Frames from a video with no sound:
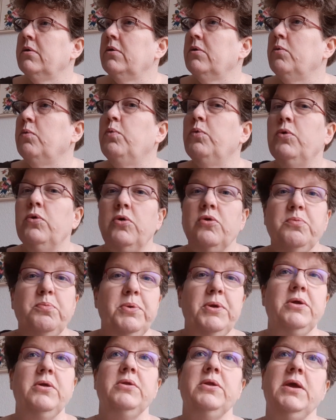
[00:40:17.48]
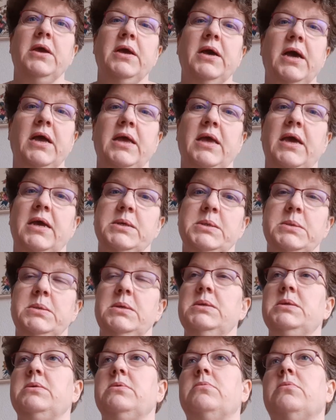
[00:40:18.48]
World building, I guess
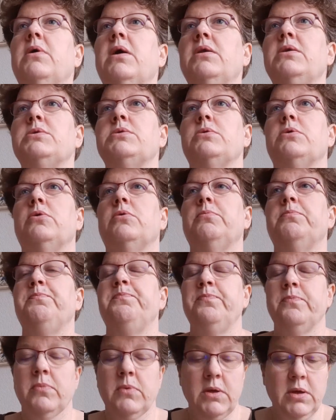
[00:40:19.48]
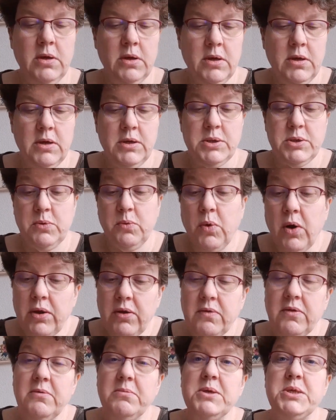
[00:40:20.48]
is the right term. So one
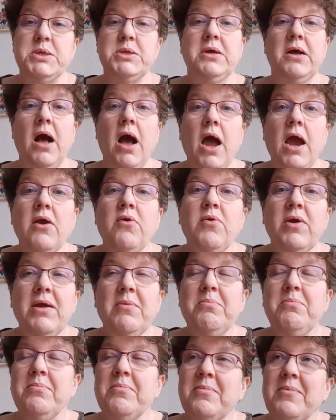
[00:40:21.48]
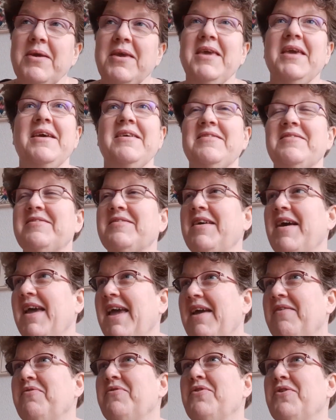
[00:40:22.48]
of them is Skyrim. Yes, I
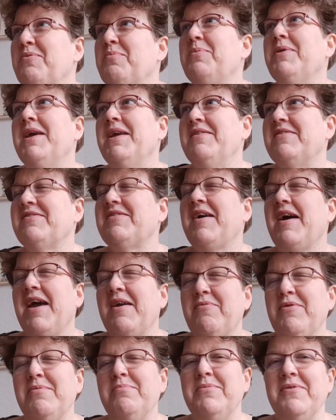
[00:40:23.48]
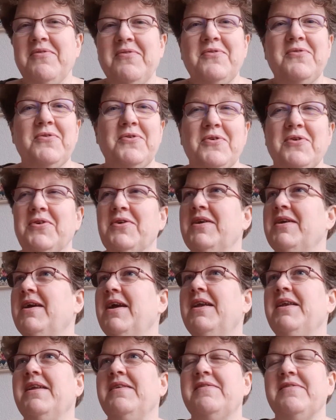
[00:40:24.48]
have not played Skyrim before,
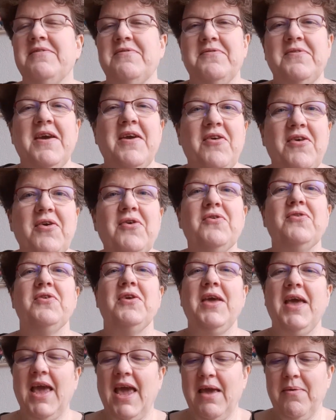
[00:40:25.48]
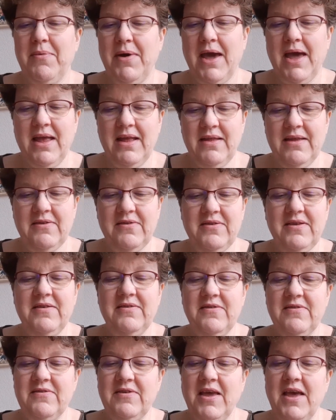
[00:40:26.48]
and it's a very old game.
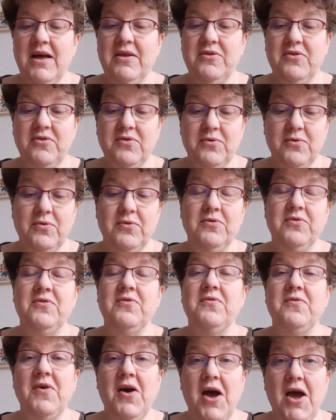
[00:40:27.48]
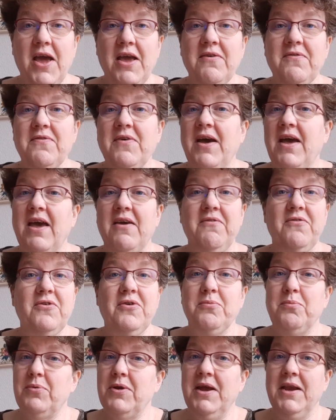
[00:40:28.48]
This is the Elder Scrolls 5. I have
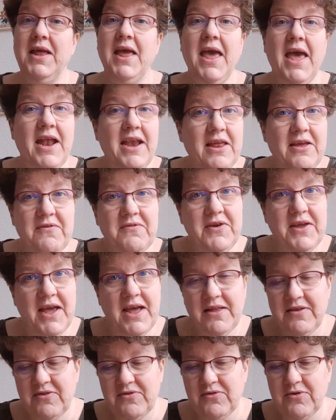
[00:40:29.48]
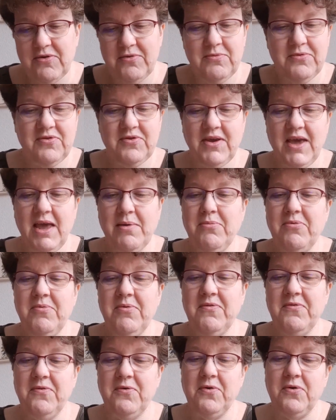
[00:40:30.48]
not played any of the Elder Scrolls games
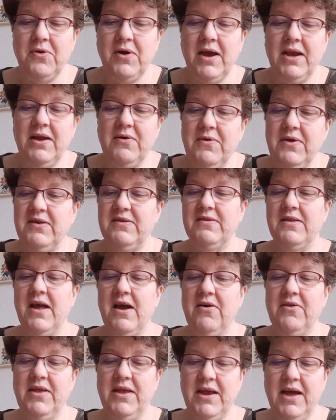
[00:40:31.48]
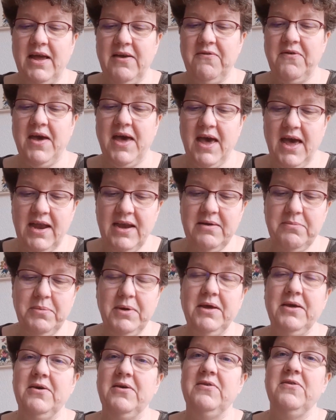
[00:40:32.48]
before, and I wish now that I've had,
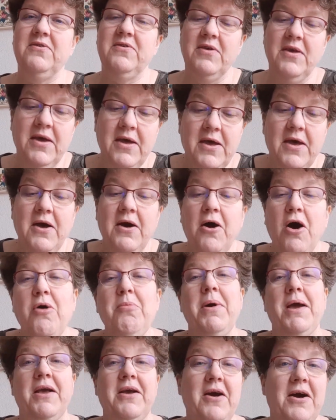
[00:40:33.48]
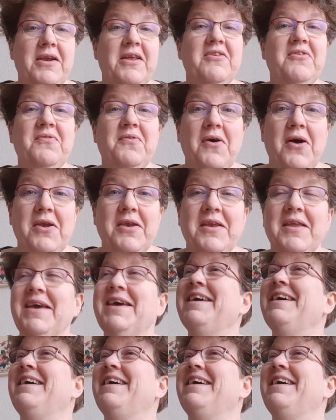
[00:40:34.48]
because, oh my god, it's fun.